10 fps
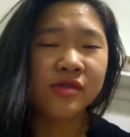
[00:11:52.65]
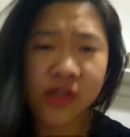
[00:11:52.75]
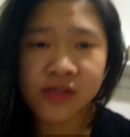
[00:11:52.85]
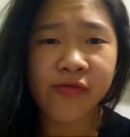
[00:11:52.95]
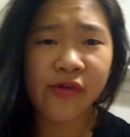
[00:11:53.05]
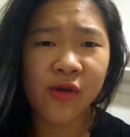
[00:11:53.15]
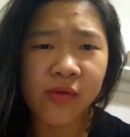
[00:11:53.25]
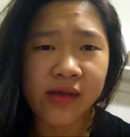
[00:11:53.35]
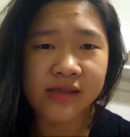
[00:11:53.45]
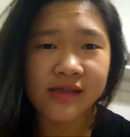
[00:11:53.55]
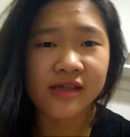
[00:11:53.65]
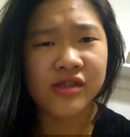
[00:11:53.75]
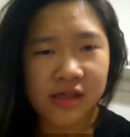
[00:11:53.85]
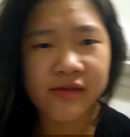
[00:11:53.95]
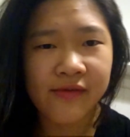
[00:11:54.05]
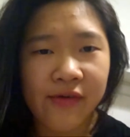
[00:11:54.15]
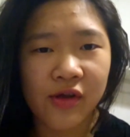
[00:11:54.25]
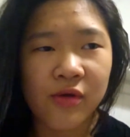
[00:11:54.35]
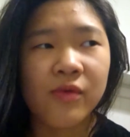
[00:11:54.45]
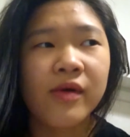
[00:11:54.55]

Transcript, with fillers: Just for you, Lisa. Just for you.